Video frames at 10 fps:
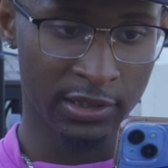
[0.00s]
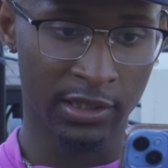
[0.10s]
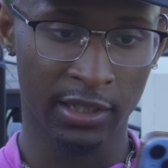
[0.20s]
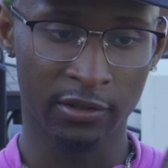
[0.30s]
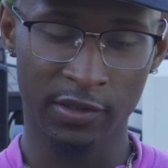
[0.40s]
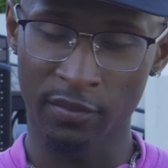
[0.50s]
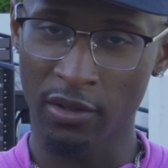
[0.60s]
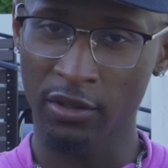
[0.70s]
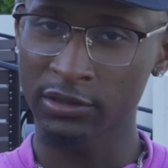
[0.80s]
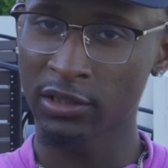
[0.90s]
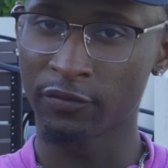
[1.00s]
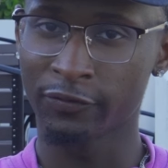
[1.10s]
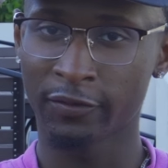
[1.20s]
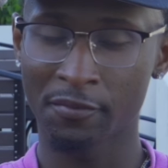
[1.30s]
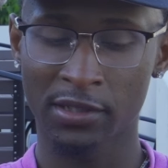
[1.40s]
Just like little small stuff. You
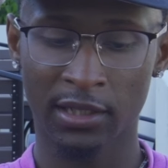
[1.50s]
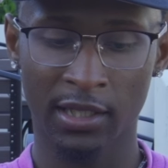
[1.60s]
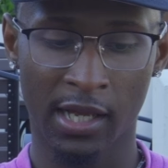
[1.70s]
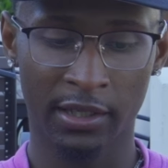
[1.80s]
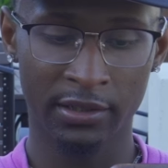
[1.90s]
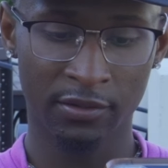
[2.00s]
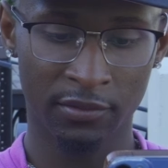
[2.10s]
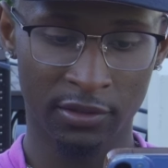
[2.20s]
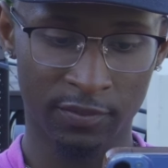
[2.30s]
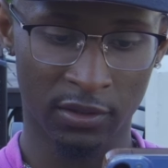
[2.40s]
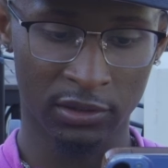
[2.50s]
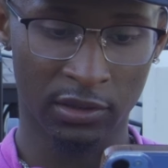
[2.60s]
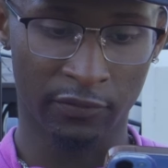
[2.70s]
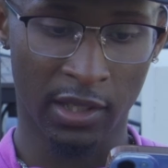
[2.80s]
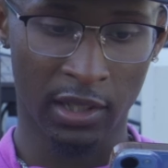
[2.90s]
feel what I'm saying? Like there's some little small
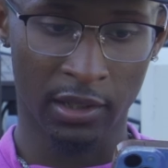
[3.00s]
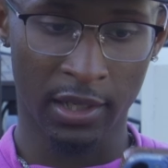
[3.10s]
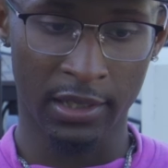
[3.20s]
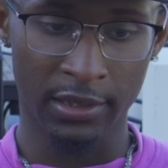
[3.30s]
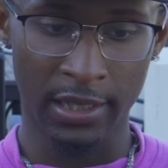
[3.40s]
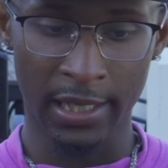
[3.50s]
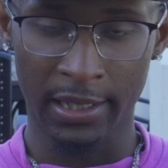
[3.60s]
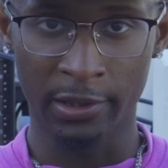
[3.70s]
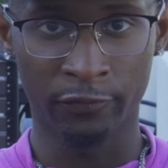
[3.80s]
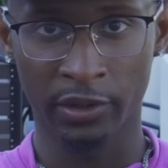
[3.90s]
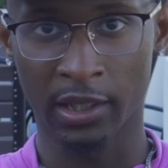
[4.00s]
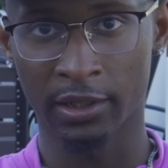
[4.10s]
stuff like y'all can add for